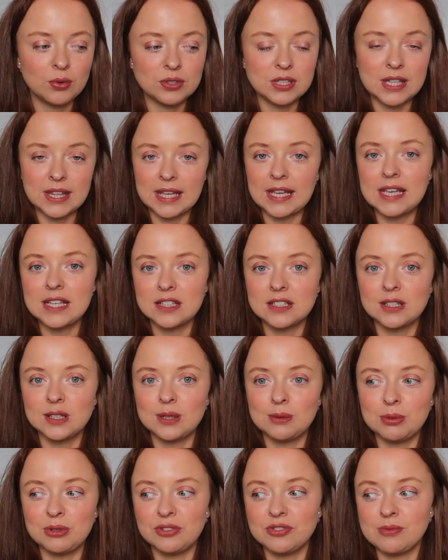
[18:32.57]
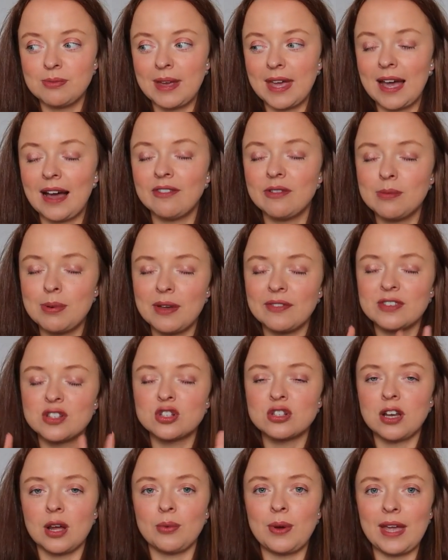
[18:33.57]
which I think is doable for me, have a bit of a
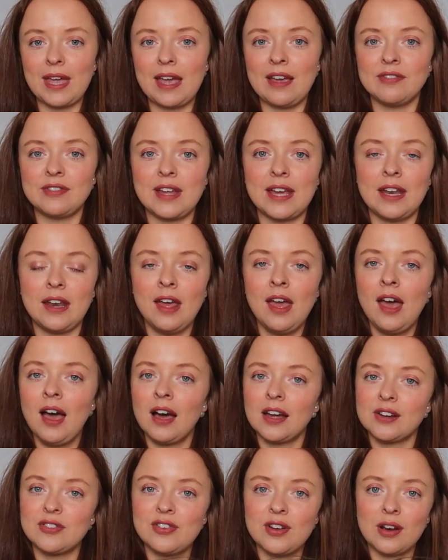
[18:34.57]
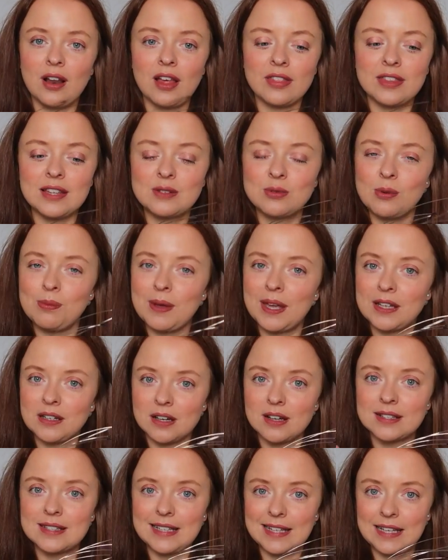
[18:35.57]
slower evening, and I feel like this will be a
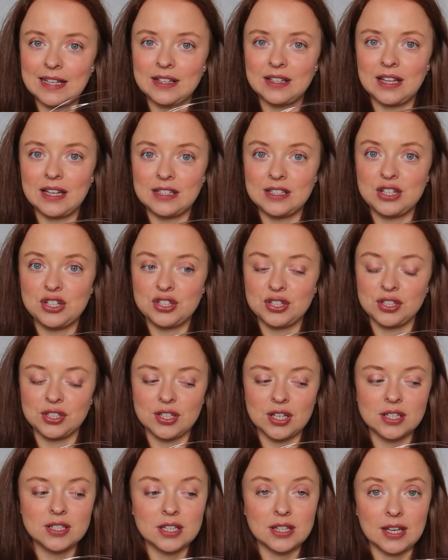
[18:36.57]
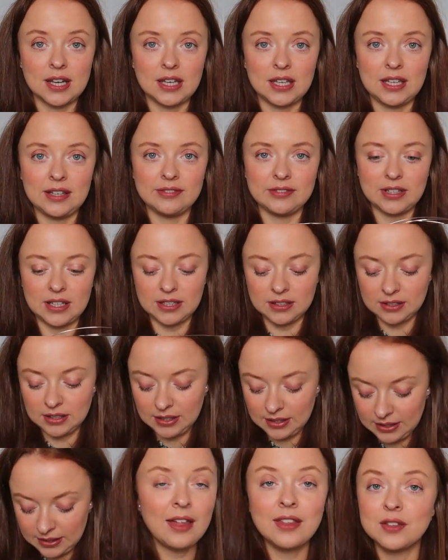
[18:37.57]
nice little addition to that evening.
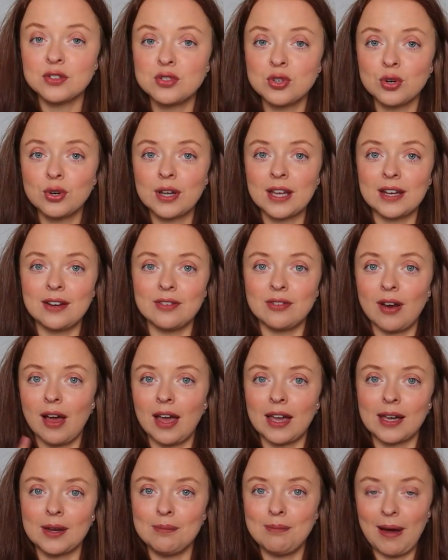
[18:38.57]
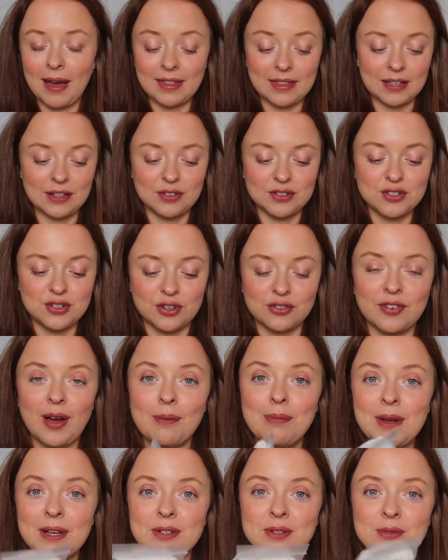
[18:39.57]
And talking of like bathing and stuff,
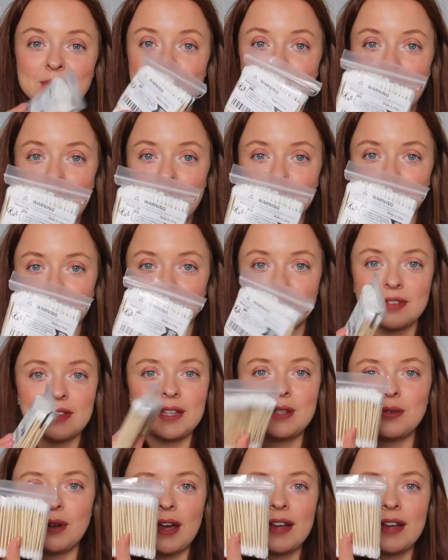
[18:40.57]
I picked up some earbuds. These are